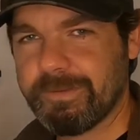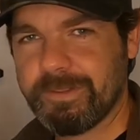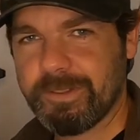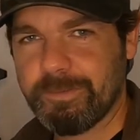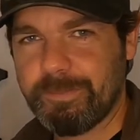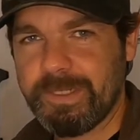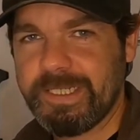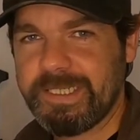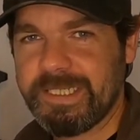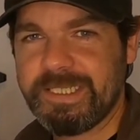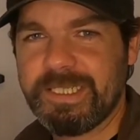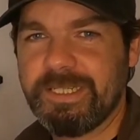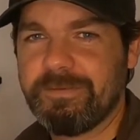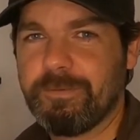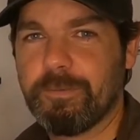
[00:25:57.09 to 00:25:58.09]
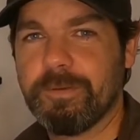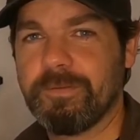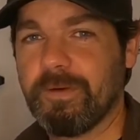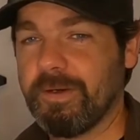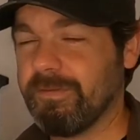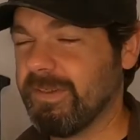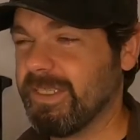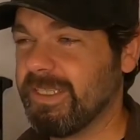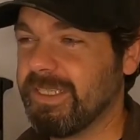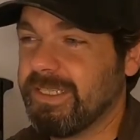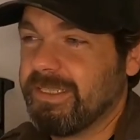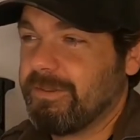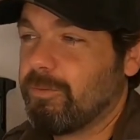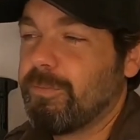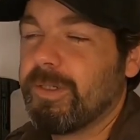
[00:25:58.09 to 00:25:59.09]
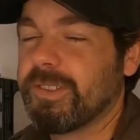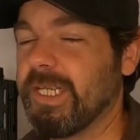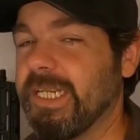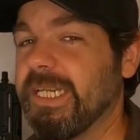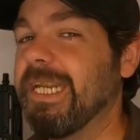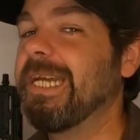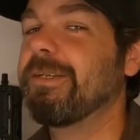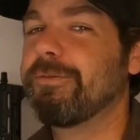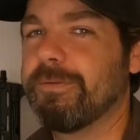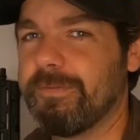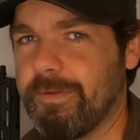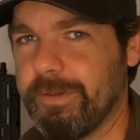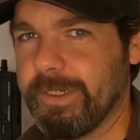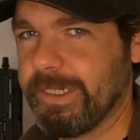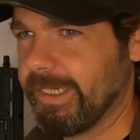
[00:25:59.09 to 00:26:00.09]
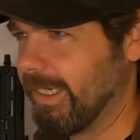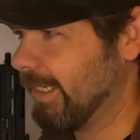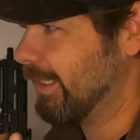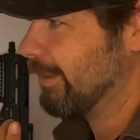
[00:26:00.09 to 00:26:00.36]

the PCC45 is almost electrifying in